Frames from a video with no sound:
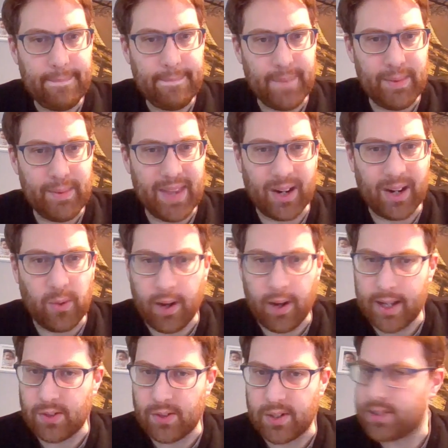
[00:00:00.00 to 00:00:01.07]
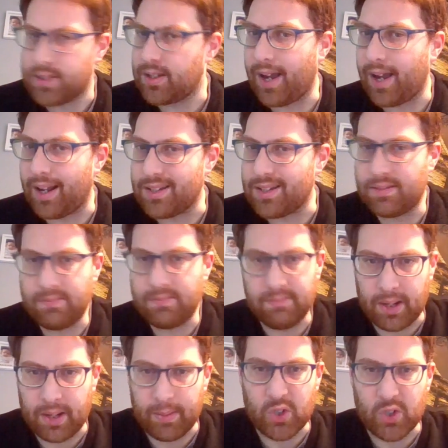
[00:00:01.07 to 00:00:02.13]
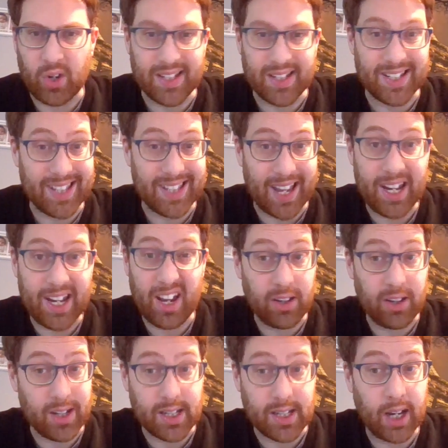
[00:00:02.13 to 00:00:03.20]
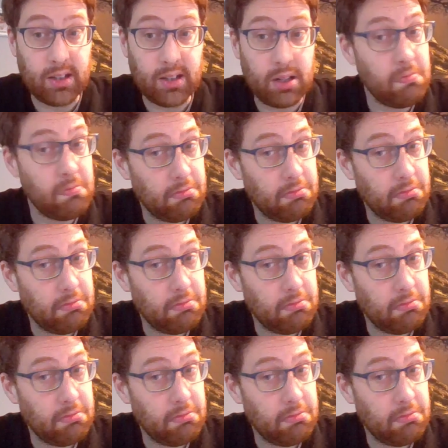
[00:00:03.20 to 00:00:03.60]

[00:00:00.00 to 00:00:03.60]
Maybe that quieter in style is maybe trying to stay undetected.